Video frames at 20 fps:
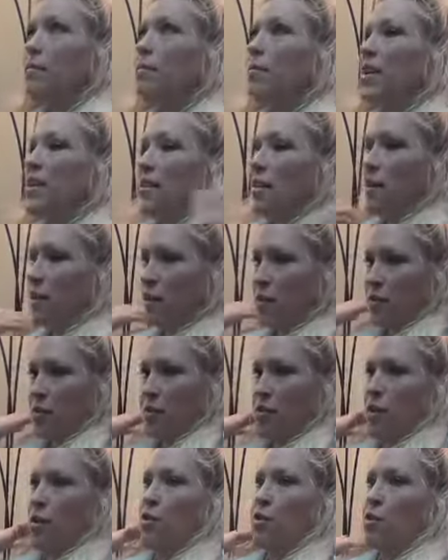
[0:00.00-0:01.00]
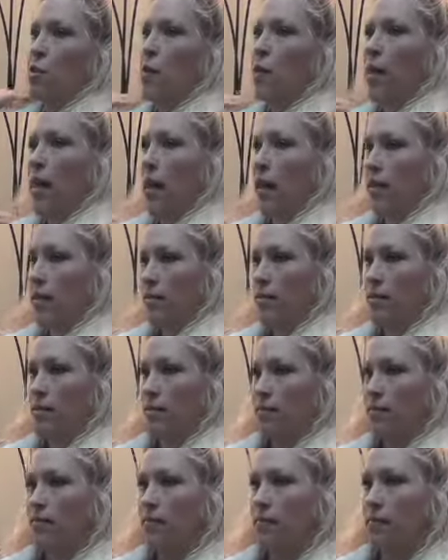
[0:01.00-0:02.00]
My neck is starting to relax.
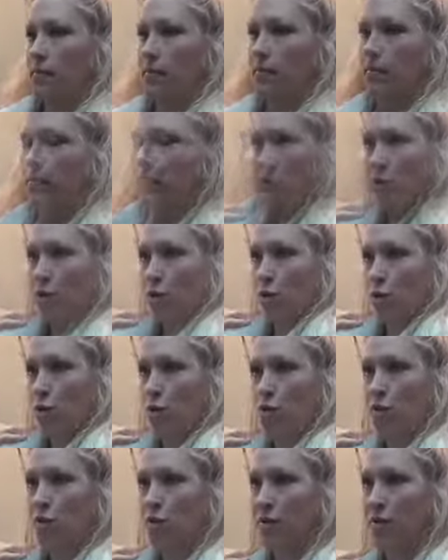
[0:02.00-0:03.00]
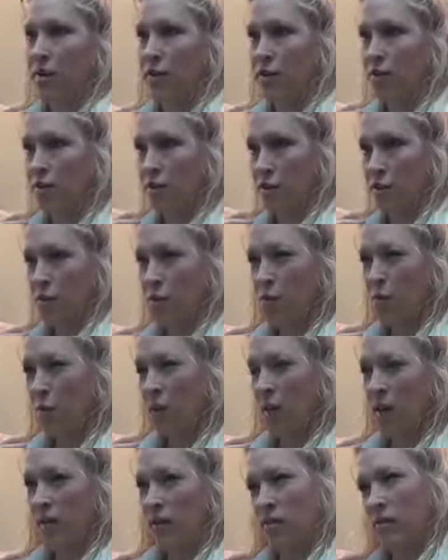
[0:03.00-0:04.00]
I feel like my shoulders are kind of starting to
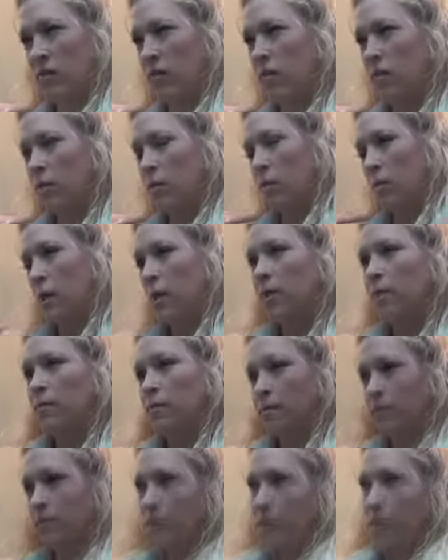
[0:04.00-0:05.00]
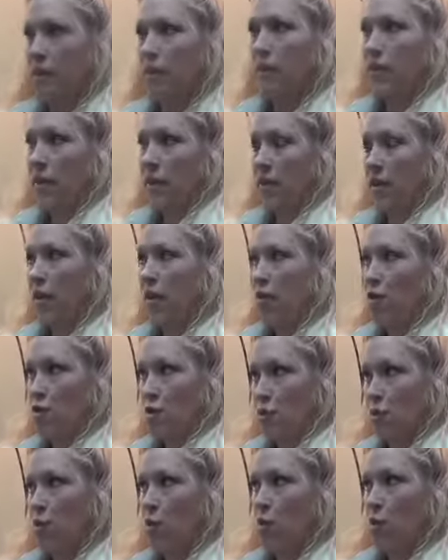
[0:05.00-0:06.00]
relax a little bit. I think in
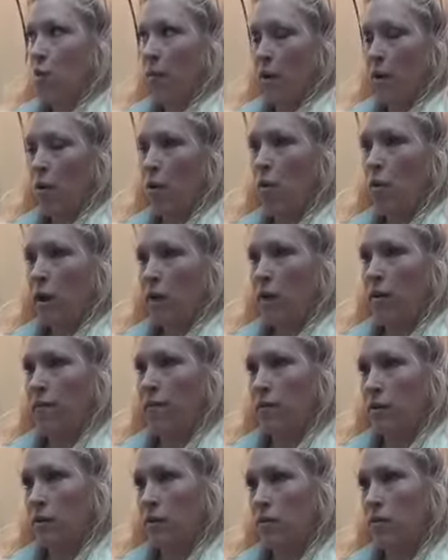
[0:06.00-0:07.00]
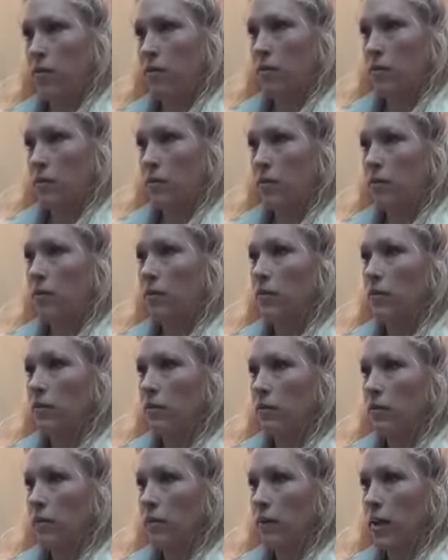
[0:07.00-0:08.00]
general my whole body feels
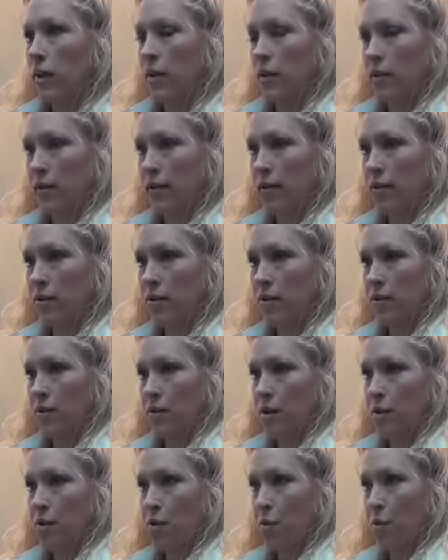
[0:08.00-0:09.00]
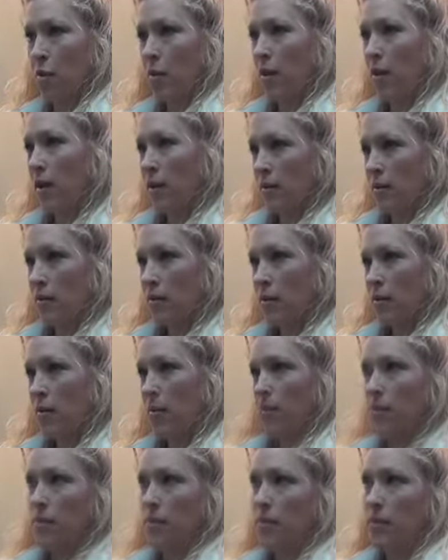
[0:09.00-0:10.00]
kind of like it's starting to relax some.
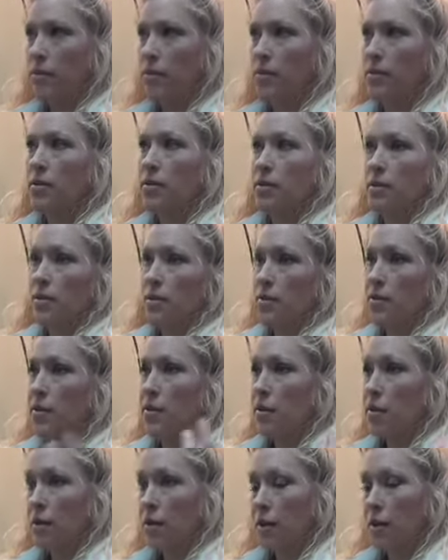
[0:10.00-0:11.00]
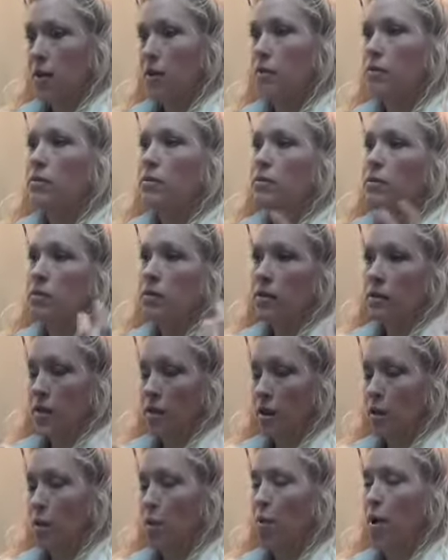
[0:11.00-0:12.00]
It's easier to
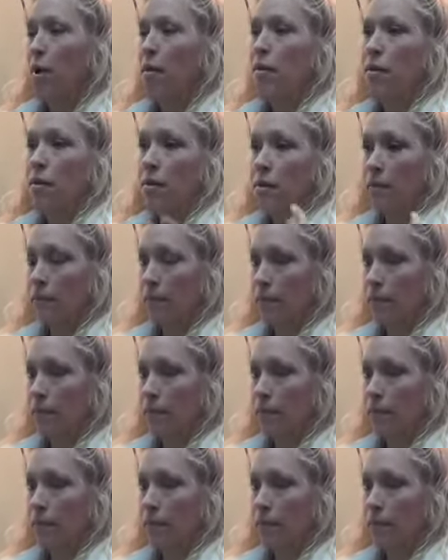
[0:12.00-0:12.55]
take a breath.